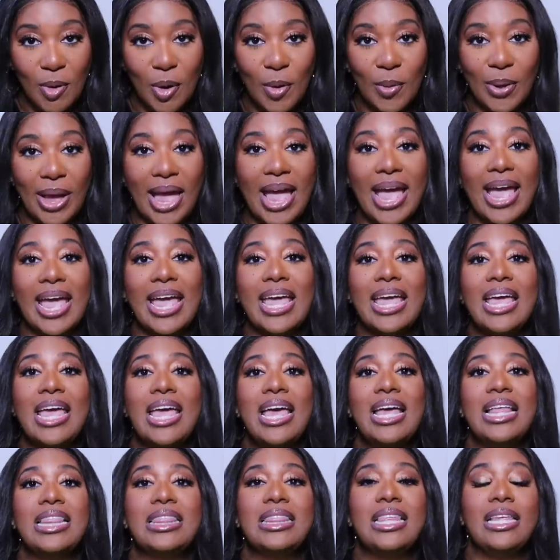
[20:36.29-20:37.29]
okay?
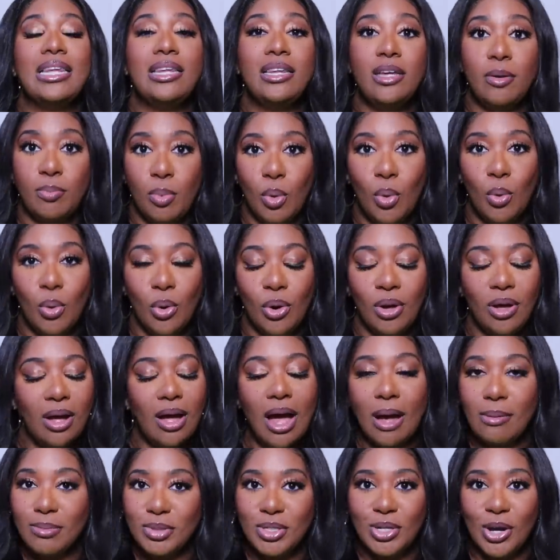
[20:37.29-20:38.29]
The lip oil,
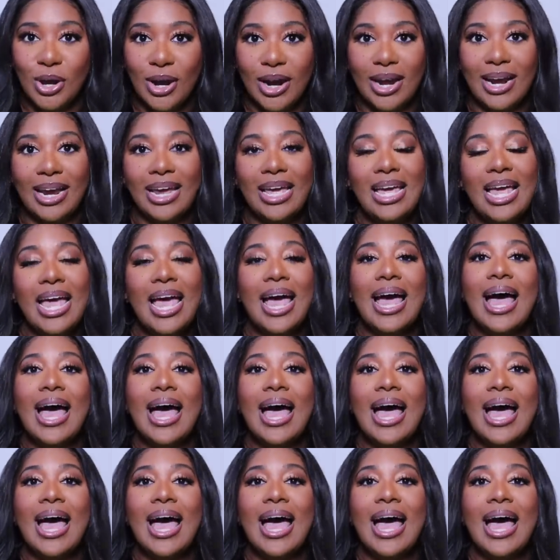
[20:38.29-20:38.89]
I'm sorry.